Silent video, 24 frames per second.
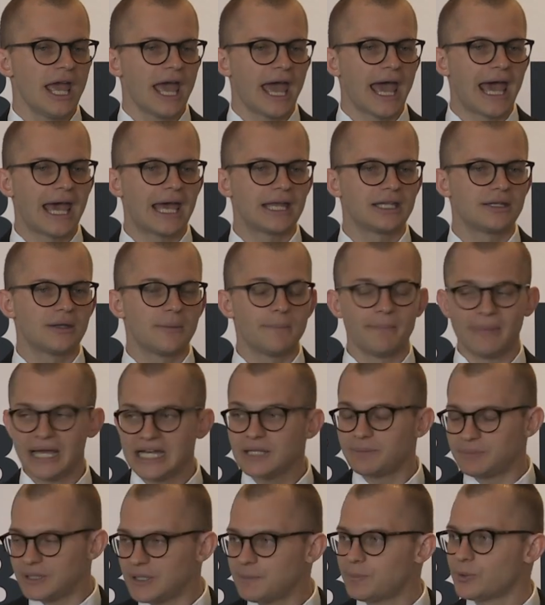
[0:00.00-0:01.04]
And
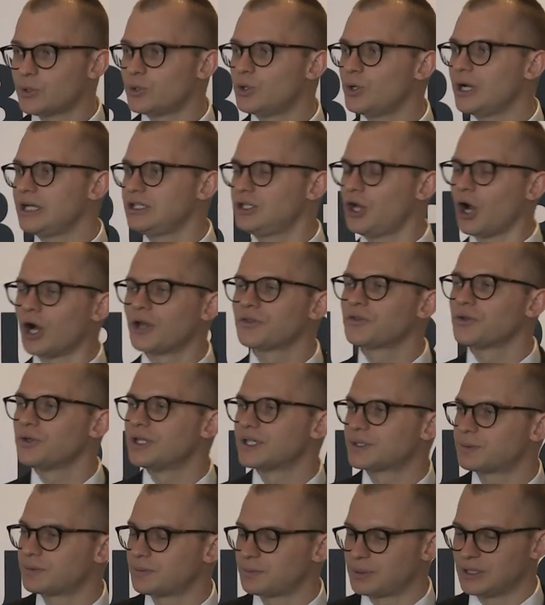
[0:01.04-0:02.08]
many people who had gone through
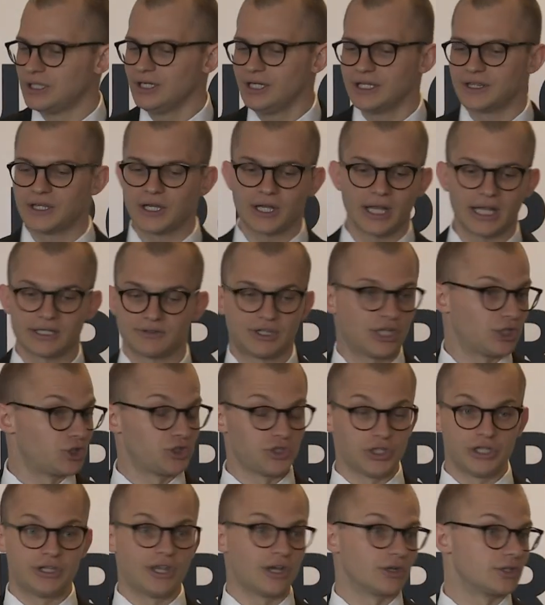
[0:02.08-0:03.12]
this period, they're like,
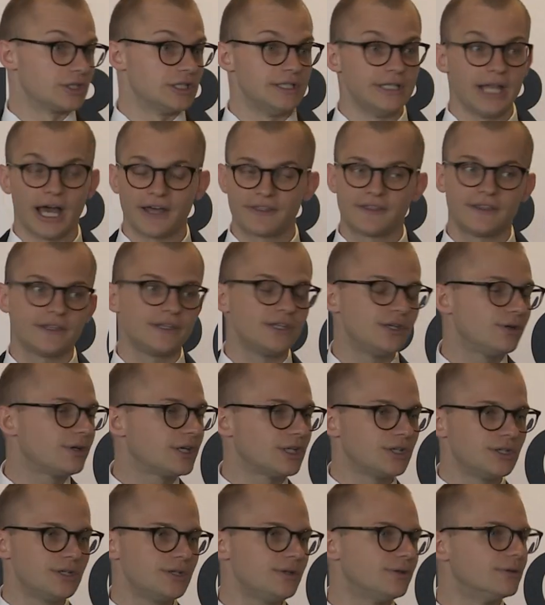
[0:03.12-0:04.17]
there's nothing you
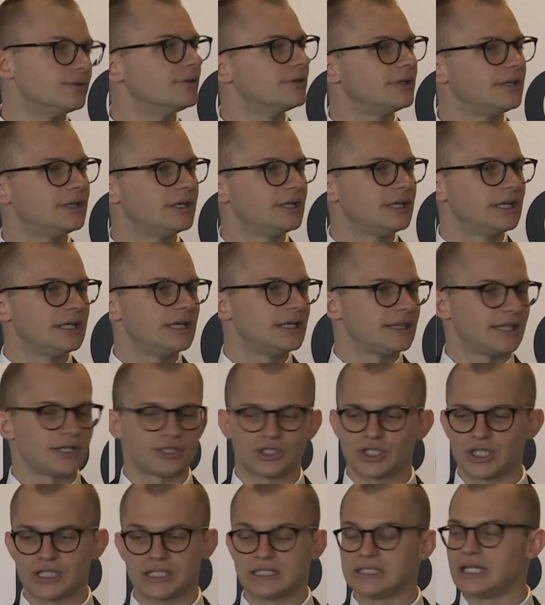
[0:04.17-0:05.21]
can do.
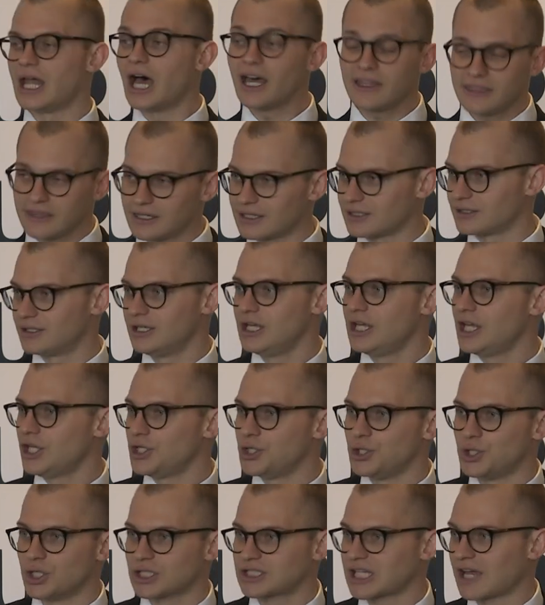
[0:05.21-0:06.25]
There's just nothing.
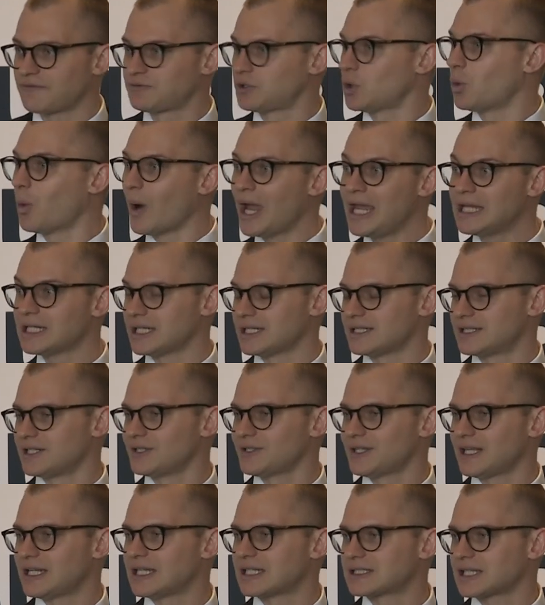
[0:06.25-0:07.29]
You just have to wait
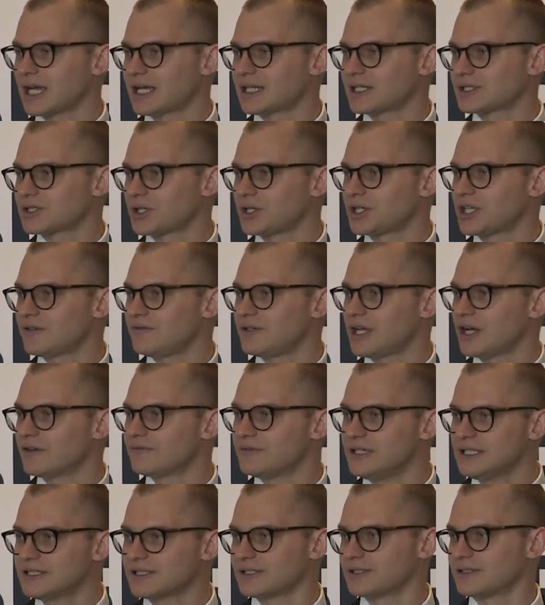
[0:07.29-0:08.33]
until they decide to start giving out
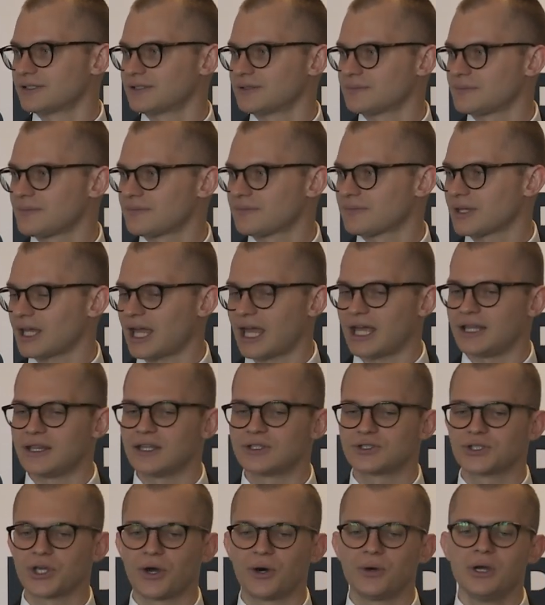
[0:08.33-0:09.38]
visas. And
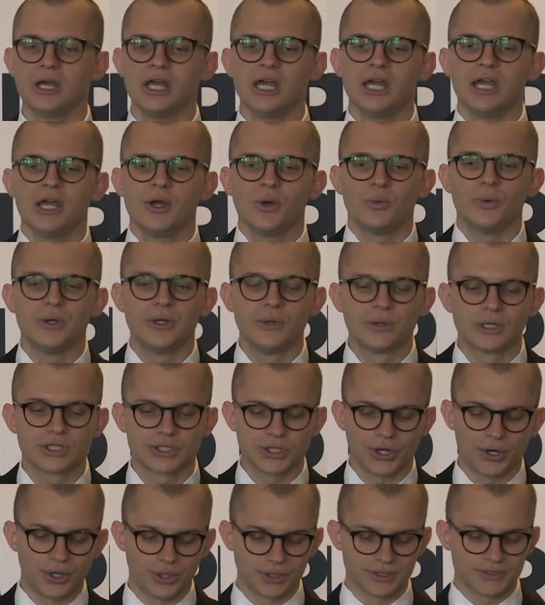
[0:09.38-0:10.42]
so we were
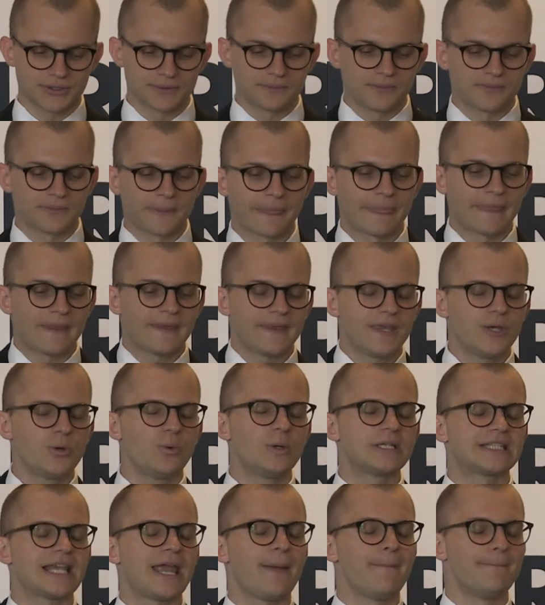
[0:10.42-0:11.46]
told it
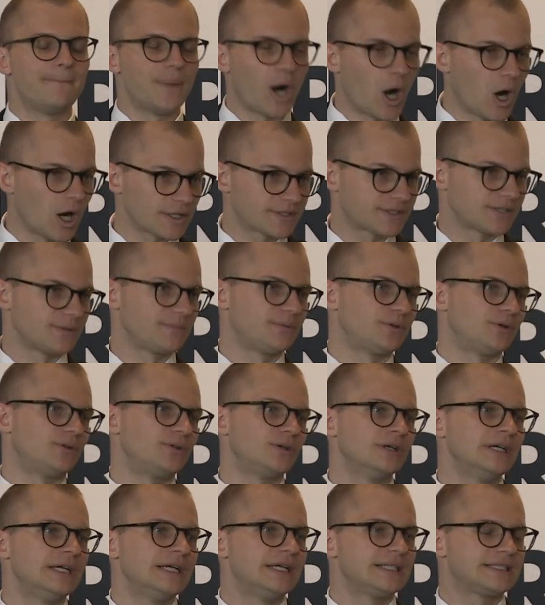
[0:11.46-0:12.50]
was
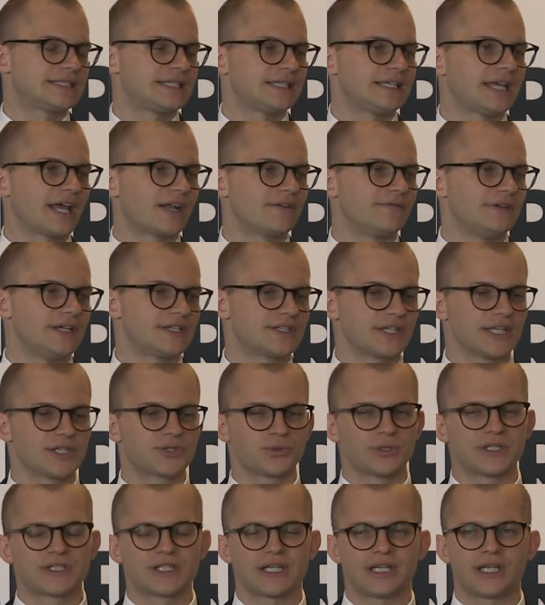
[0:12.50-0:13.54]
impossible to get a visa. This
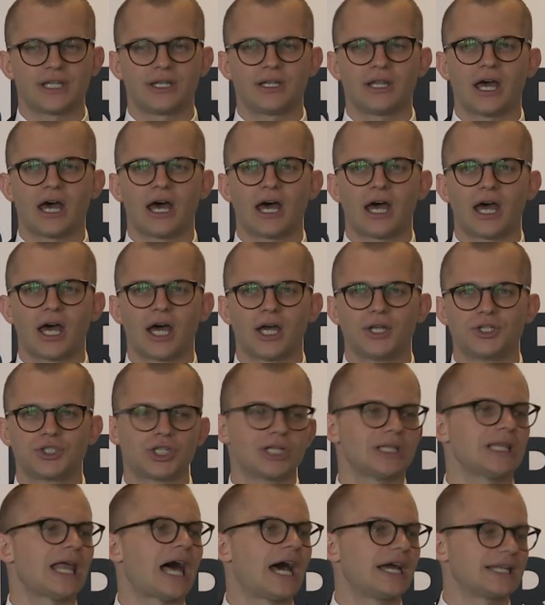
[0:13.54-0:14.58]
was in
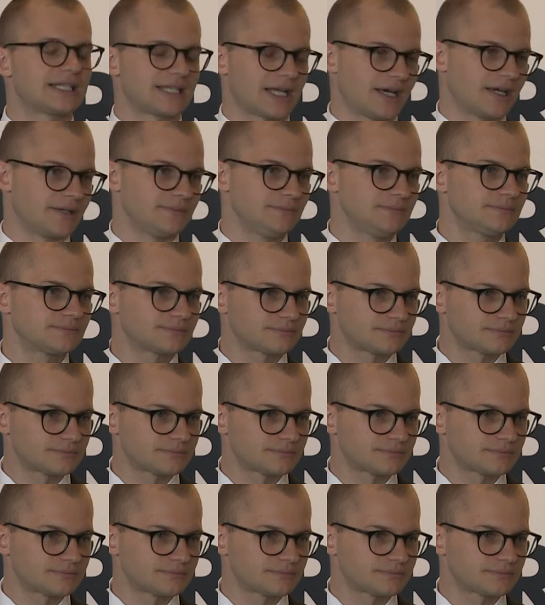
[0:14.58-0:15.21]
July time.